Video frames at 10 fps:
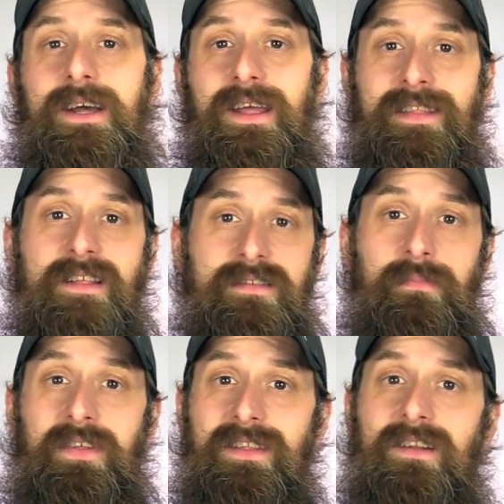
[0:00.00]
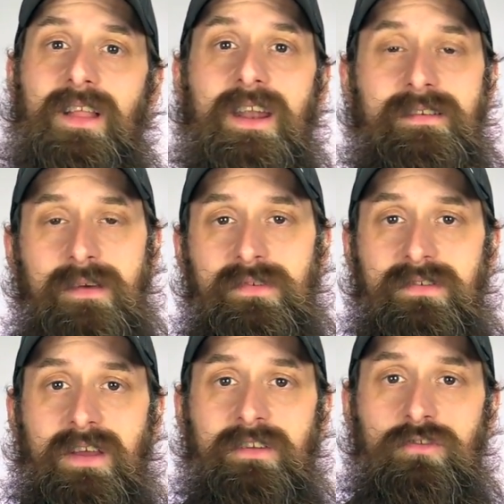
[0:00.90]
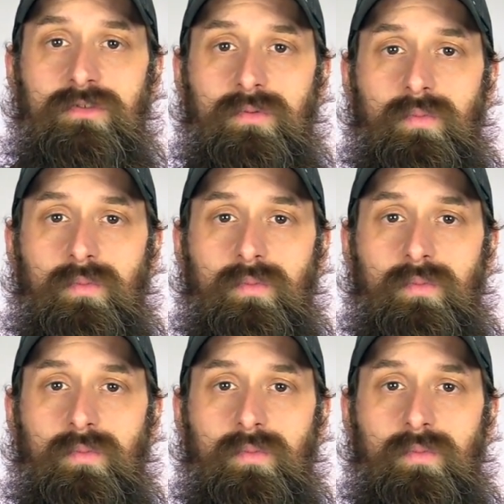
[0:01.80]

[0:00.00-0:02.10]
And that's something that a lot of times as technicians,